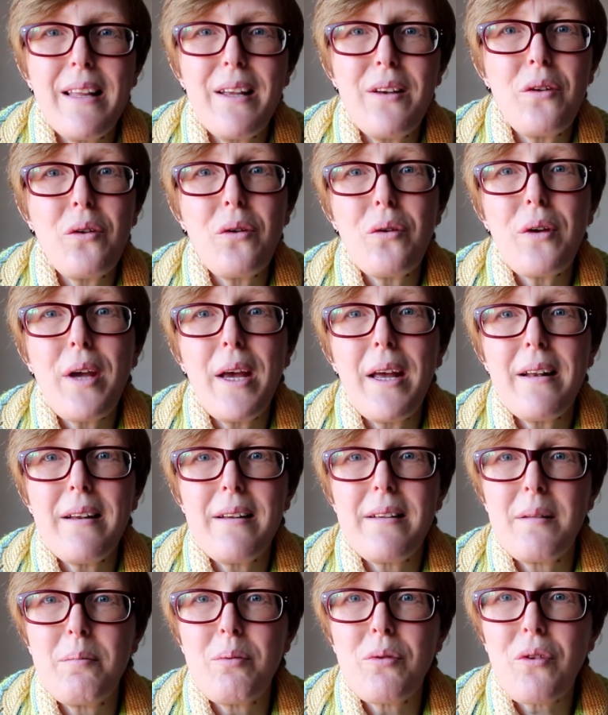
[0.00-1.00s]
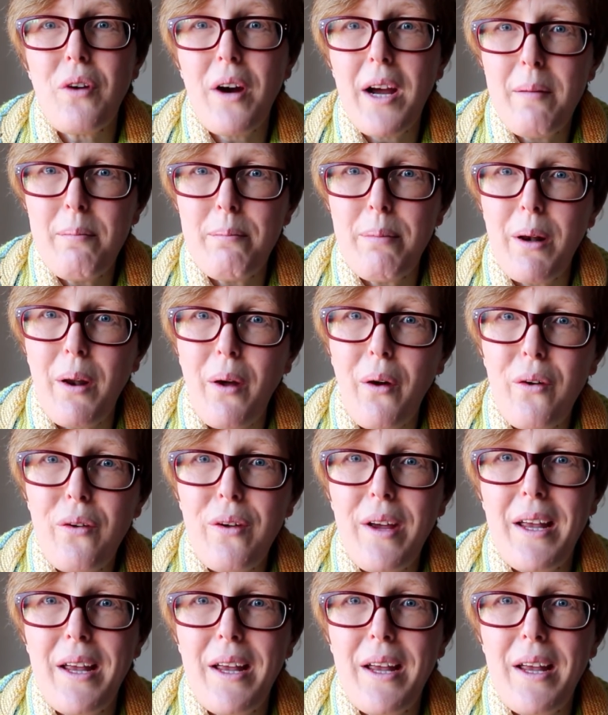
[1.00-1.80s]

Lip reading: then you can subscribe below,